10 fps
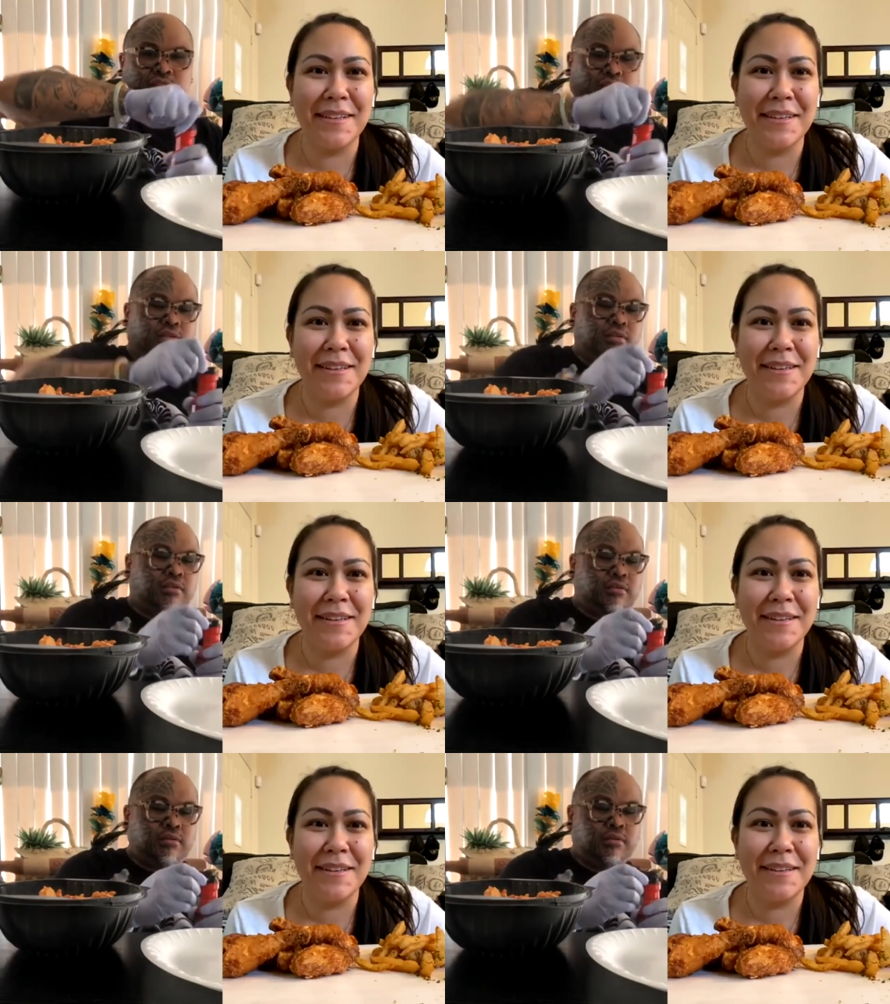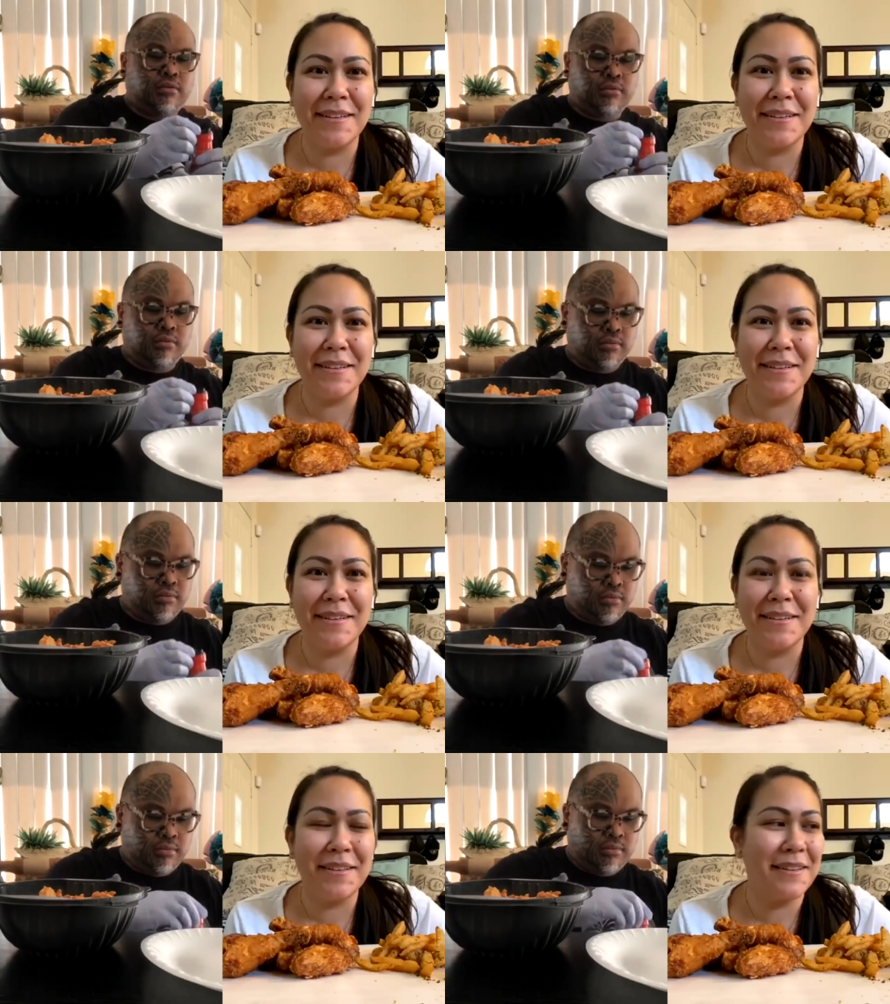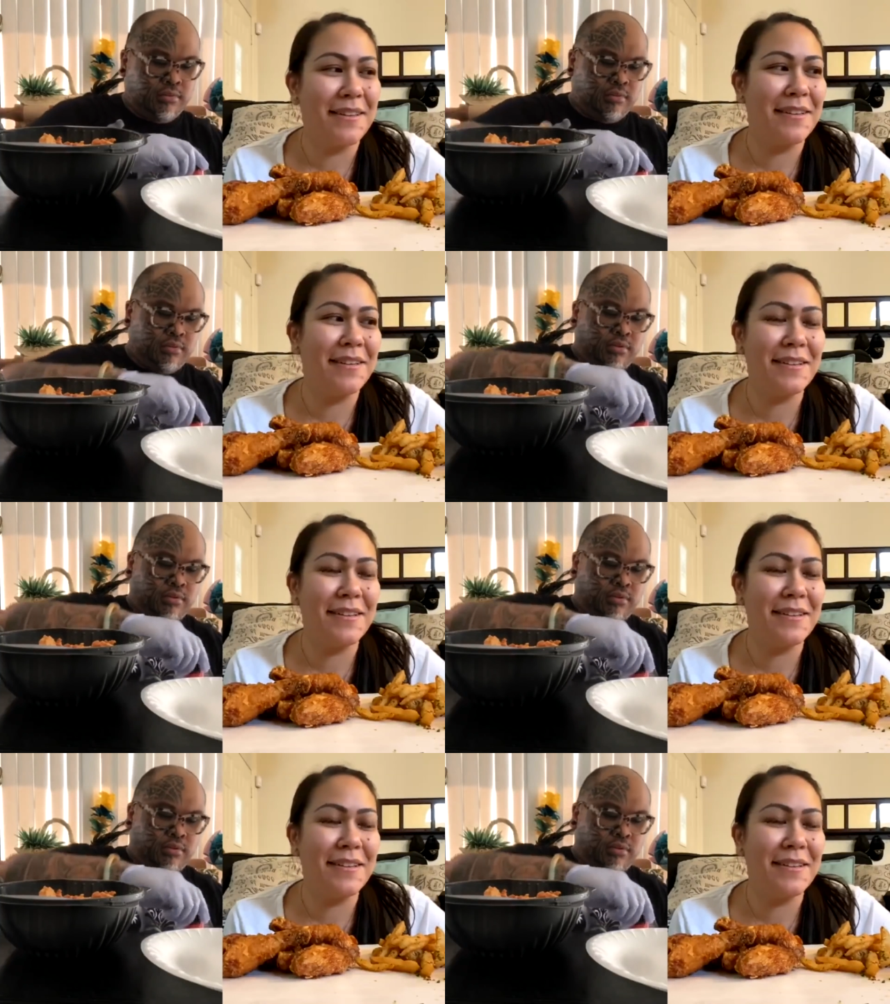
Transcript: (no one is talking)